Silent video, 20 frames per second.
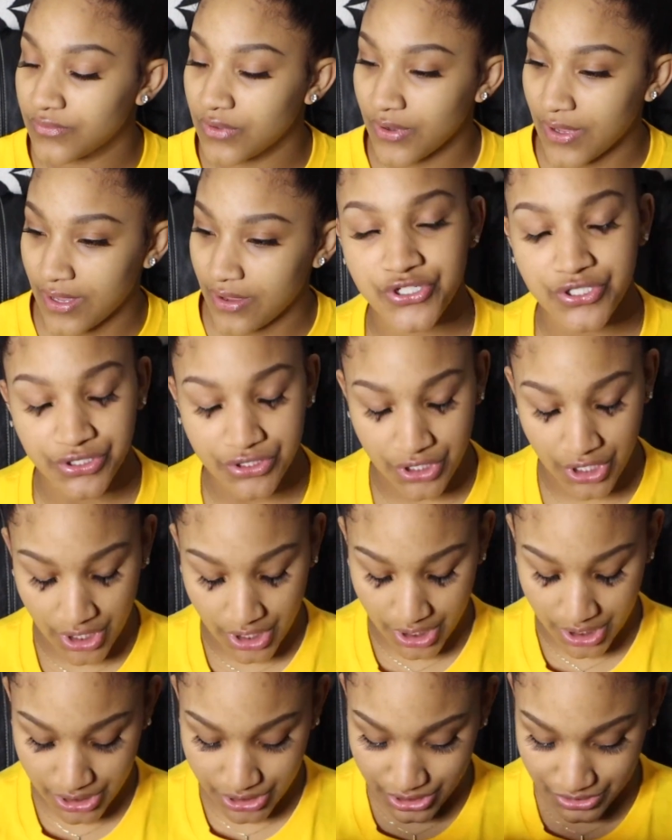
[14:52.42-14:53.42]
an extra
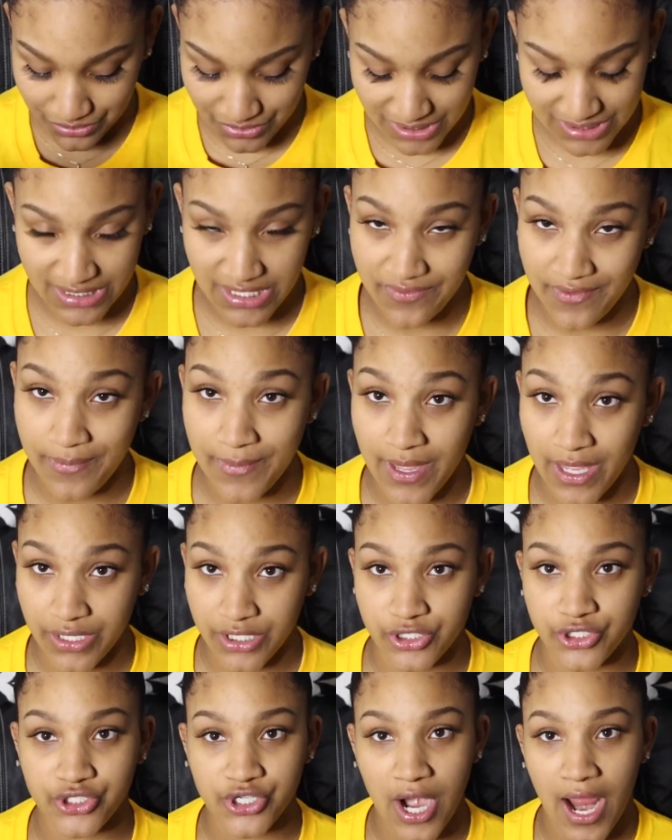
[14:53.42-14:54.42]
large. I wasn't even
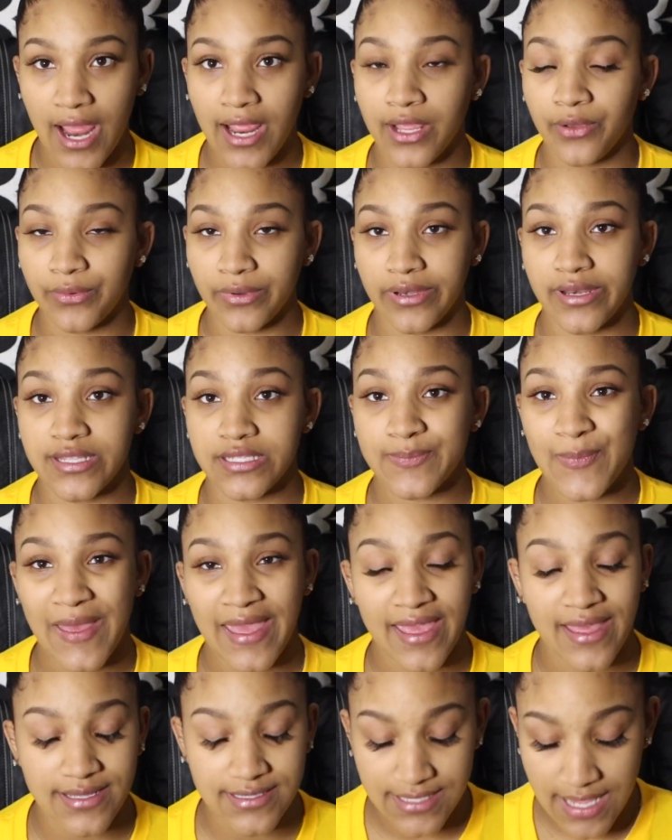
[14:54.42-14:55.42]
about to try it with these
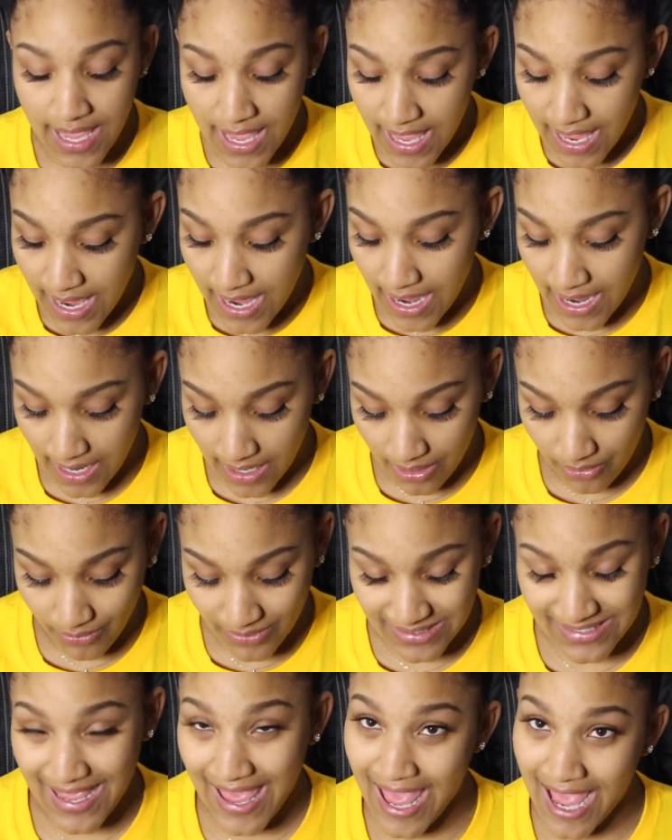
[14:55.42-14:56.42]
pants. I
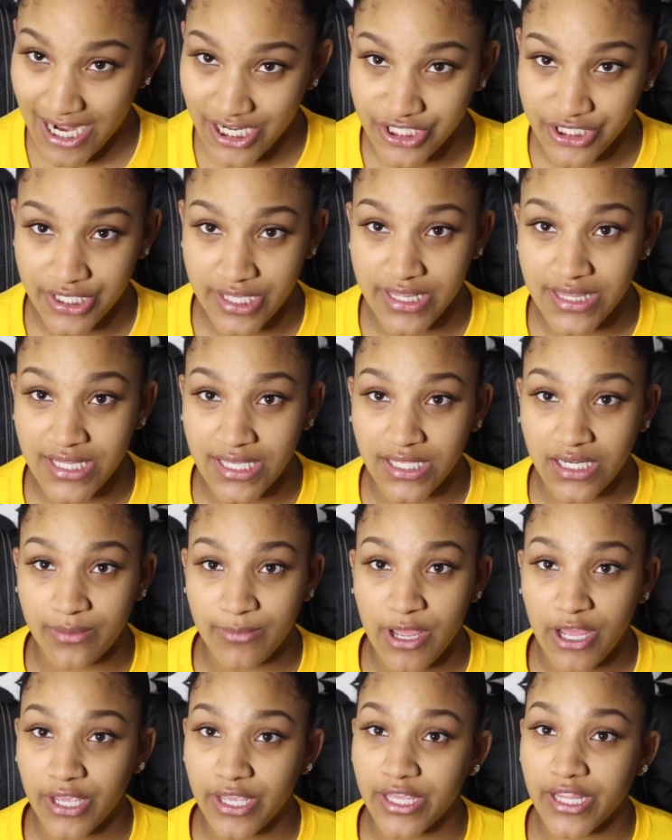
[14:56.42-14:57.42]
was actually thinking
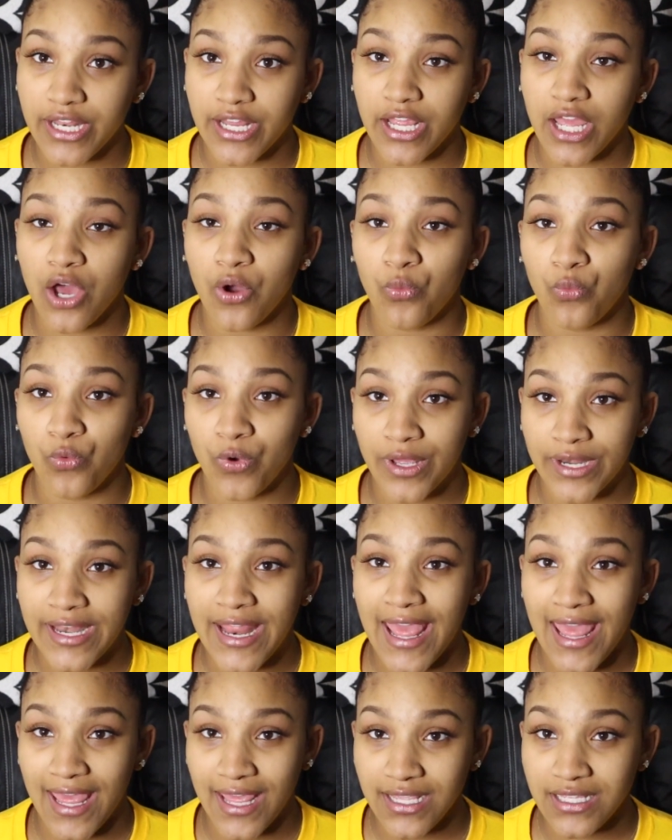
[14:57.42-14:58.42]
about getting a
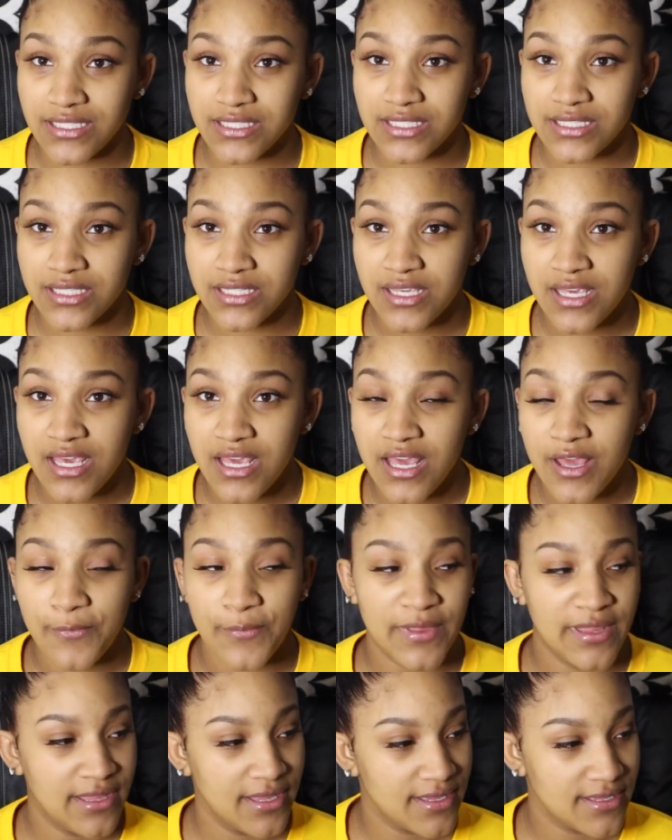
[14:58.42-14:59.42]
1X
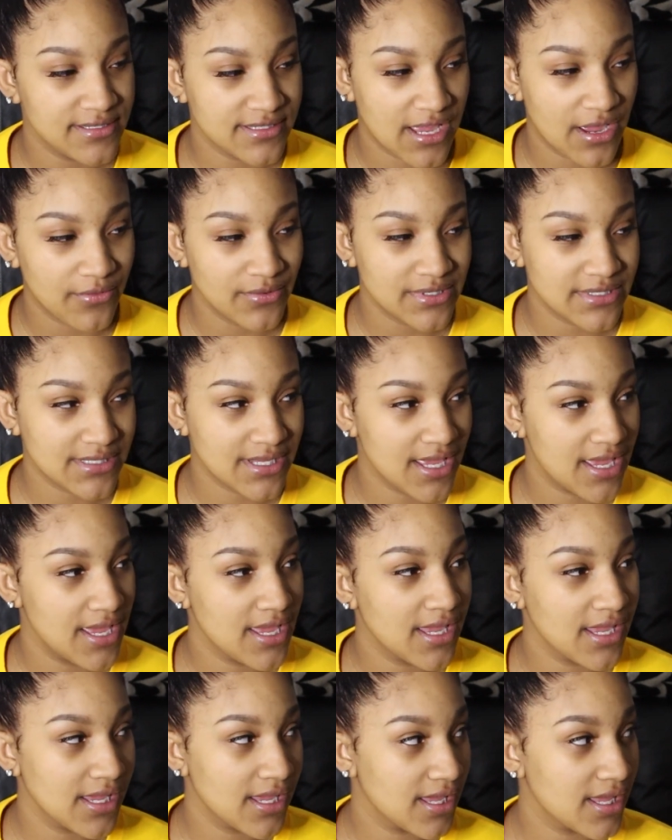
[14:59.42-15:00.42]
because I was
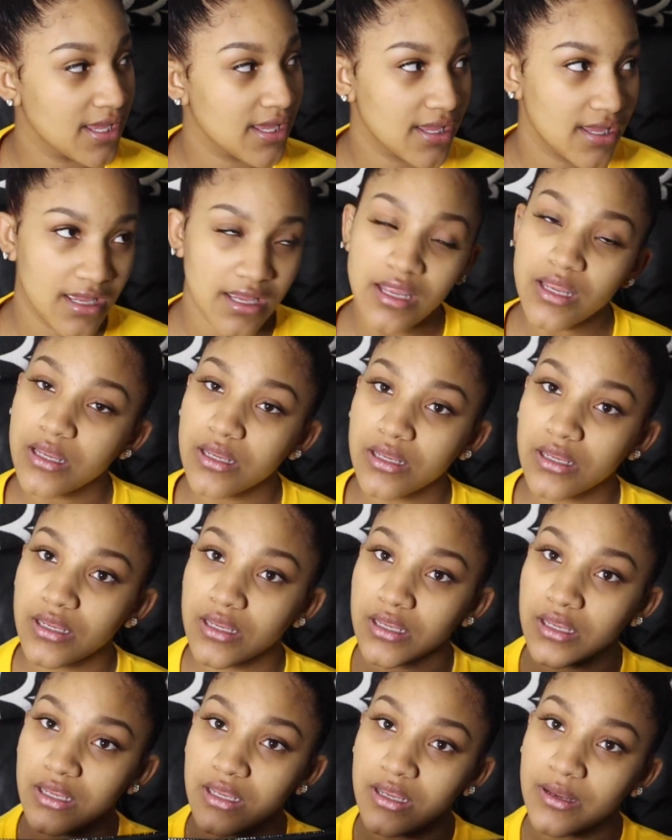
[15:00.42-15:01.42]
like,
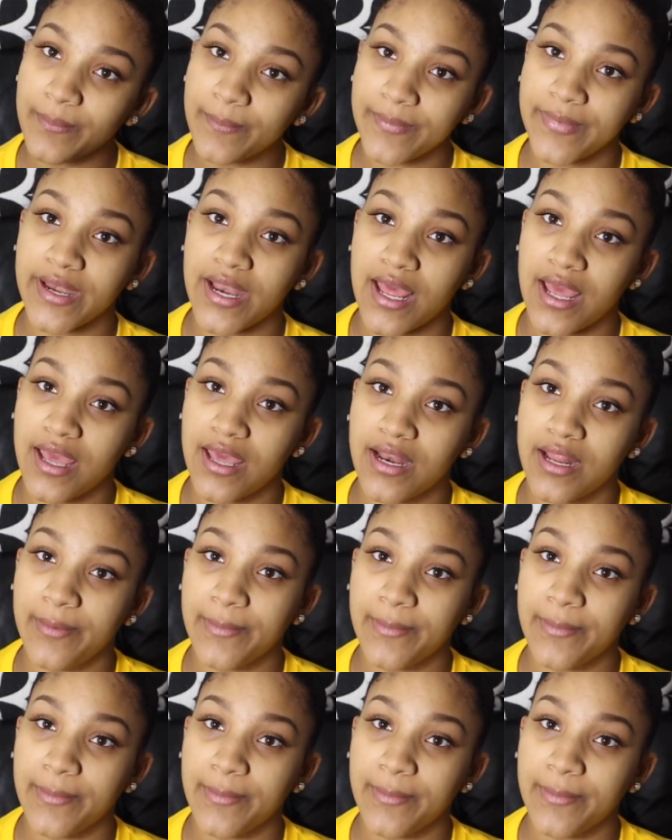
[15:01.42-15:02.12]
not